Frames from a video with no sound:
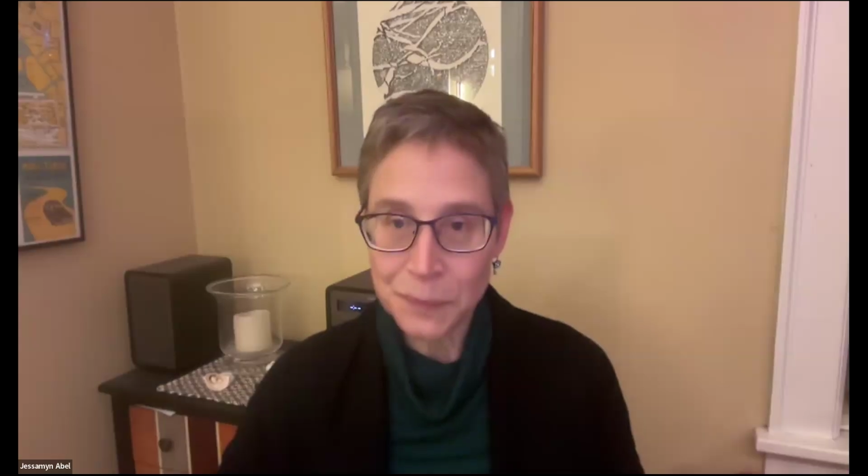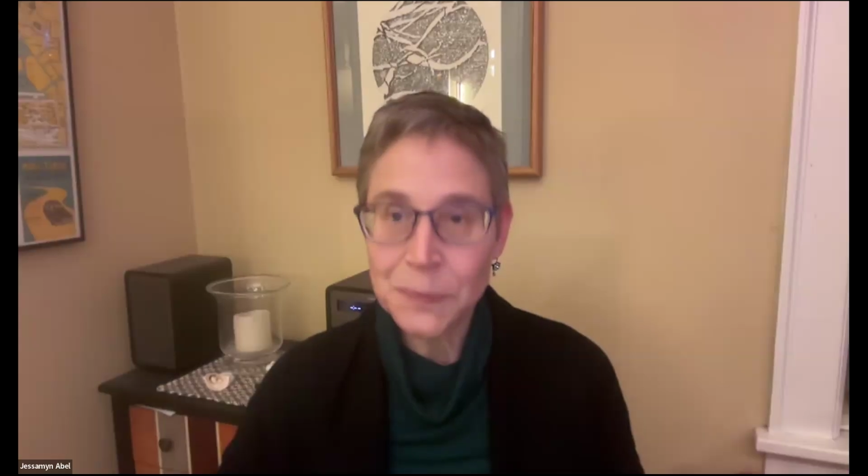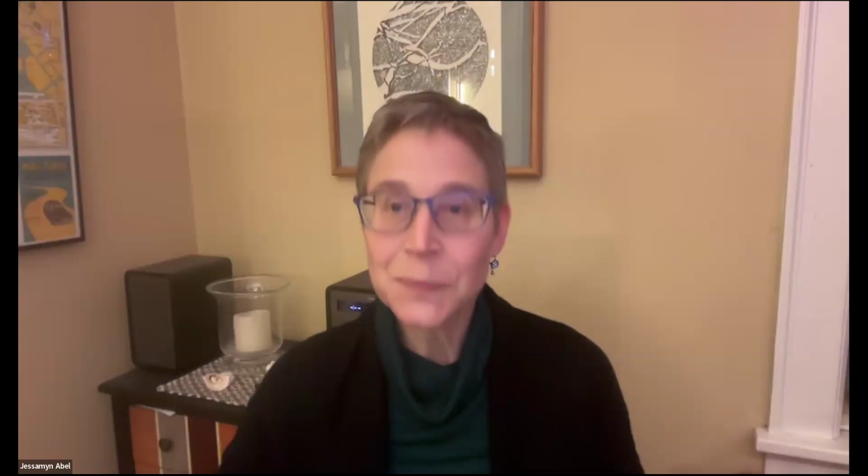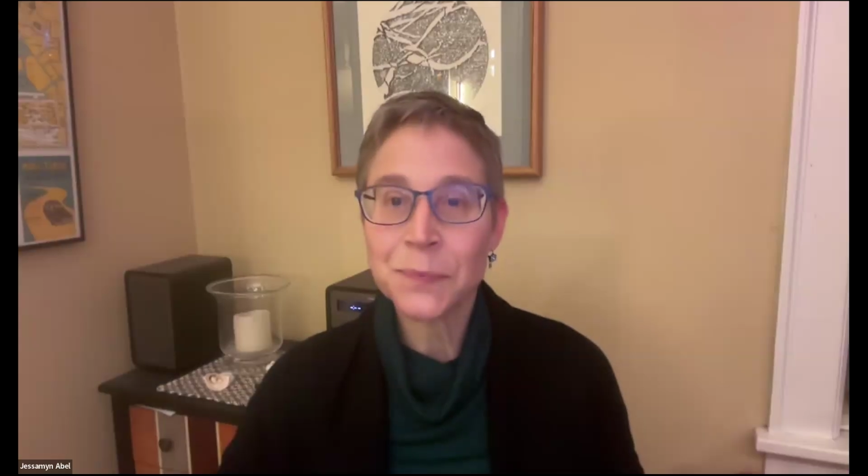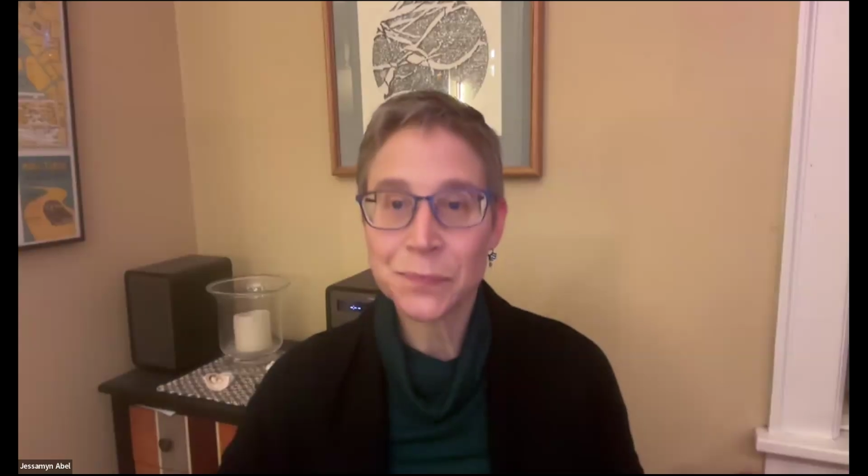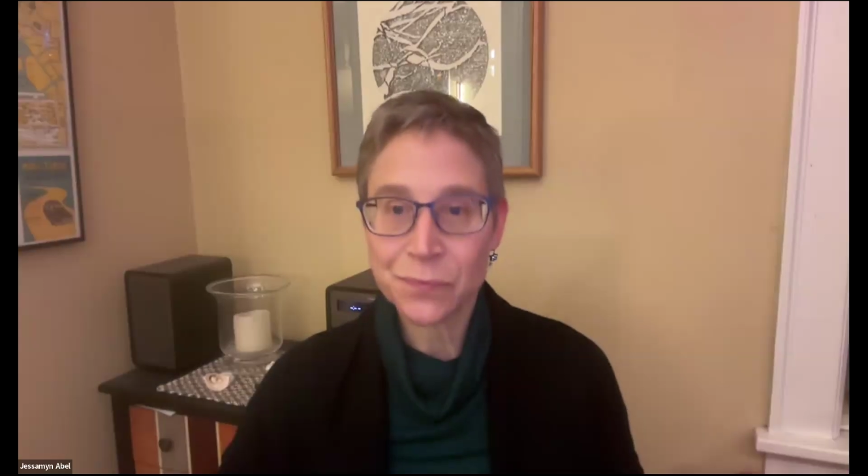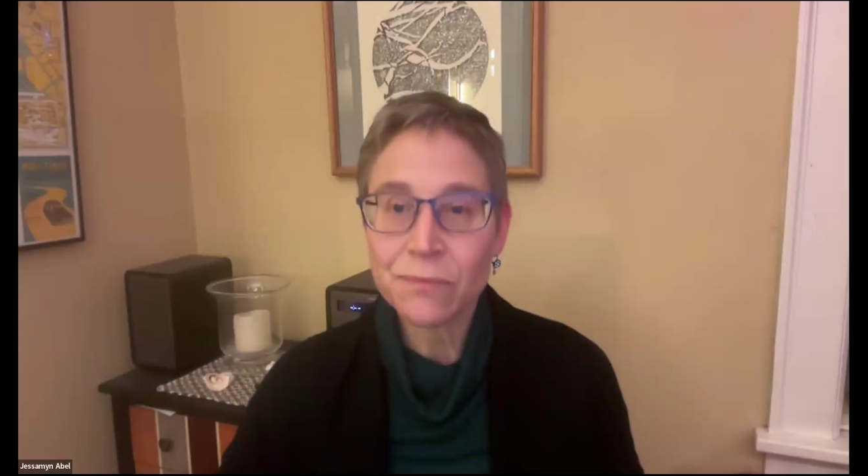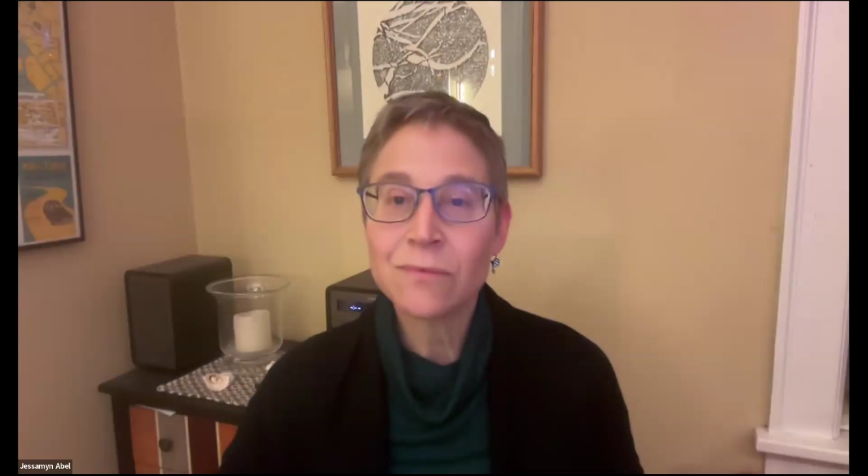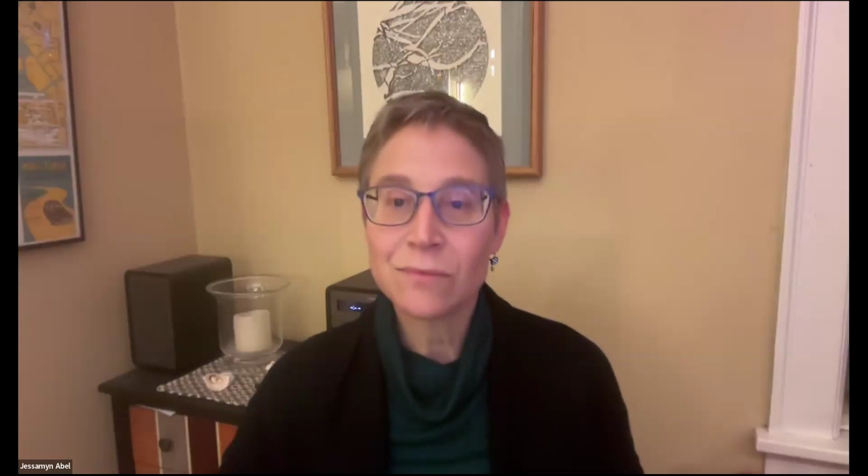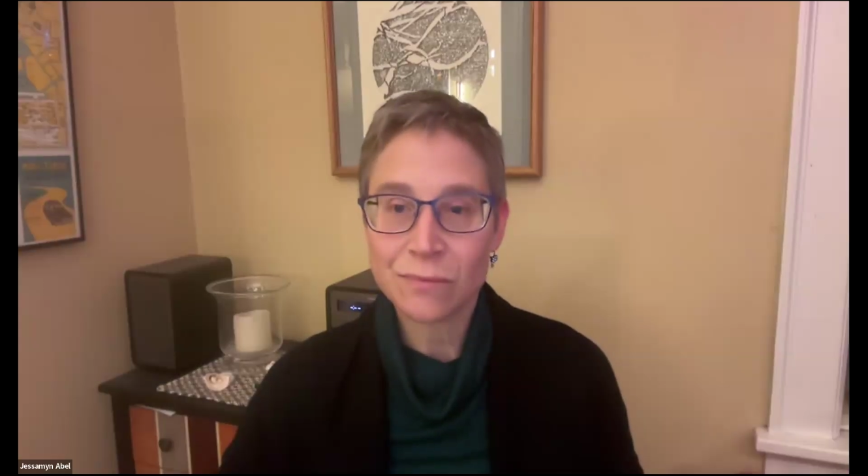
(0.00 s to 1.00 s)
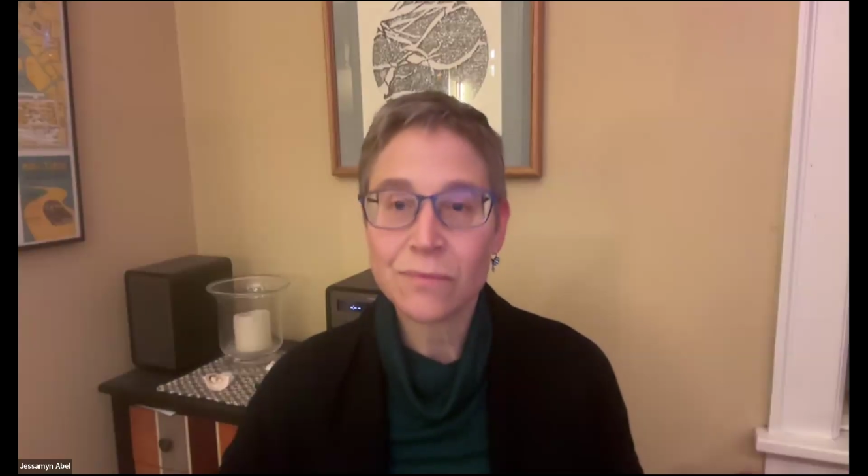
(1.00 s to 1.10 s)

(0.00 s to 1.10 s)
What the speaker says: Say, for example, like